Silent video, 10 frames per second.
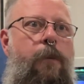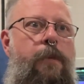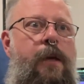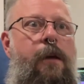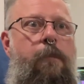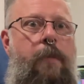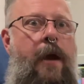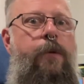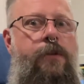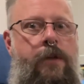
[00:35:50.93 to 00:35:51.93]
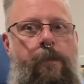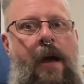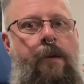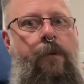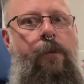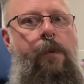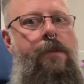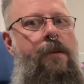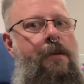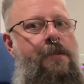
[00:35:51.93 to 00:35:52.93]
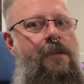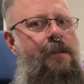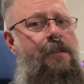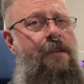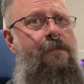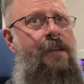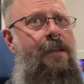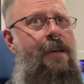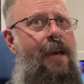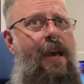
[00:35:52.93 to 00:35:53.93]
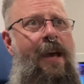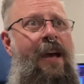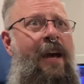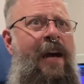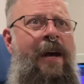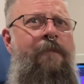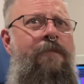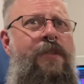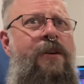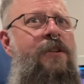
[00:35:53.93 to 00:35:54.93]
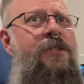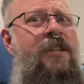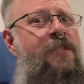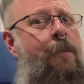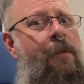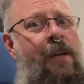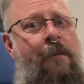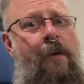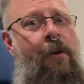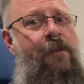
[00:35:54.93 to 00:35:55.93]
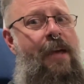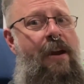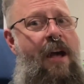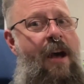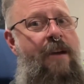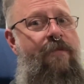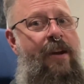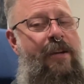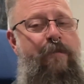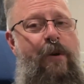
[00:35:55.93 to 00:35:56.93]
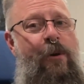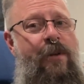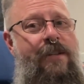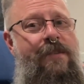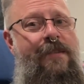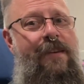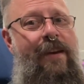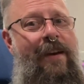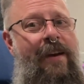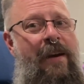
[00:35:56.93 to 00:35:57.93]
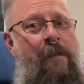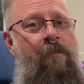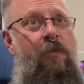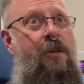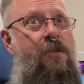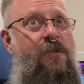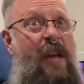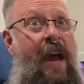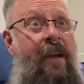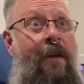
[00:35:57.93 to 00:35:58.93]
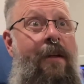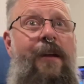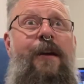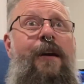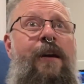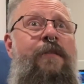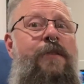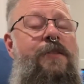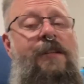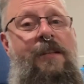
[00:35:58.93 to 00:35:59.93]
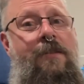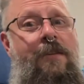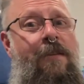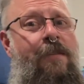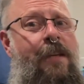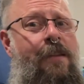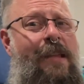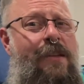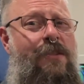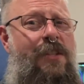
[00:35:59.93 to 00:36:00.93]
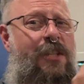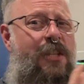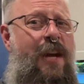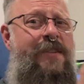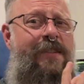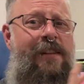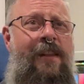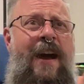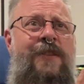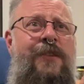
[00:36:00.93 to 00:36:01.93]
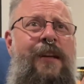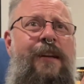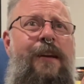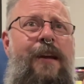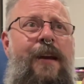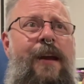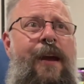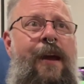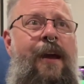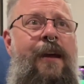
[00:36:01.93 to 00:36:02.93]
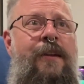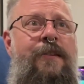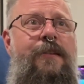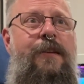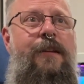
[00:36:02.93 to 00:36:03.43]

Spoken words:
being backwards compatible with the CDTV, there is just something about that hi-fi component style of the CDTV that's just classic. And